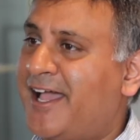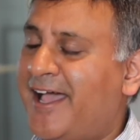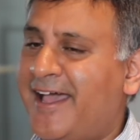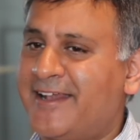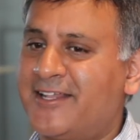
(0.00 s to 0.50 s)

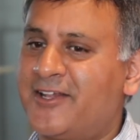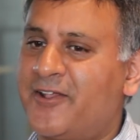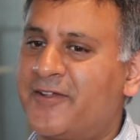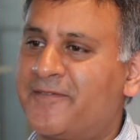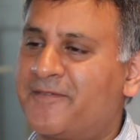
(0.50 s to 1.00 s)
And a
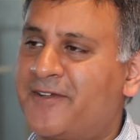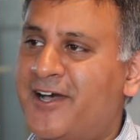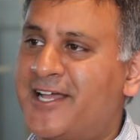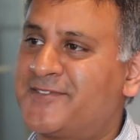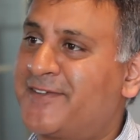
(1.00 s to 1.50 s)
lot of
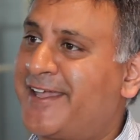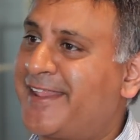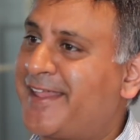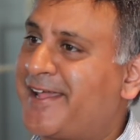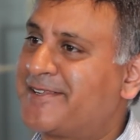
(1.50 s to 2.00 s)
guys
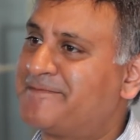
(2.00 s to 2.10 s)
forget that.